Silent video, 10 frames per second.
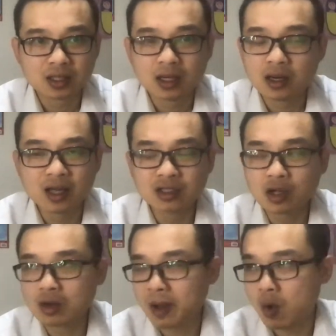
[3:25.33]
let's
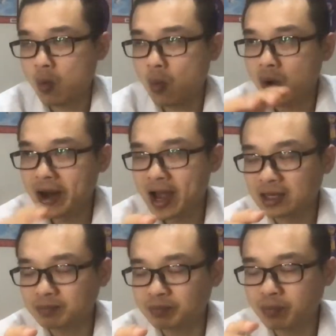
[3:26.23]
talk about what are
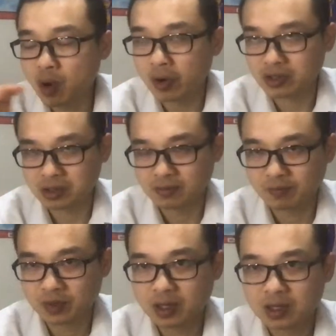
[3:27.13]
the point.
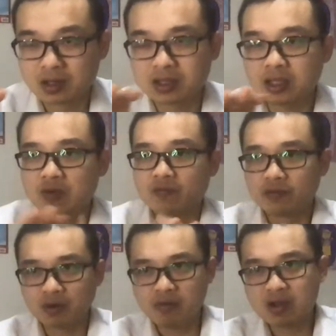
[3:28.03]
You see,
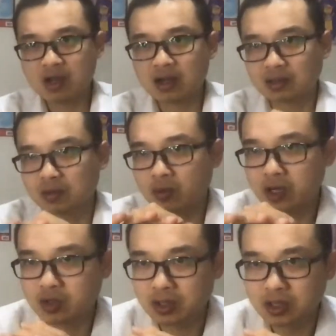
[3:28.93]
Veronica's
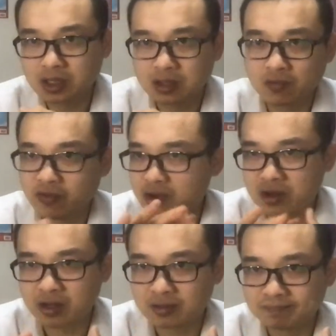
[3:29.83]
question is very
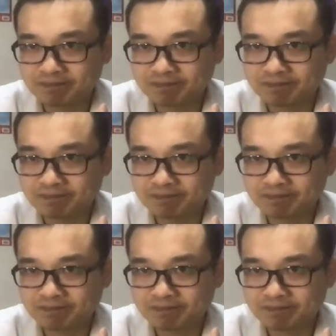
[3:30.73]
clear.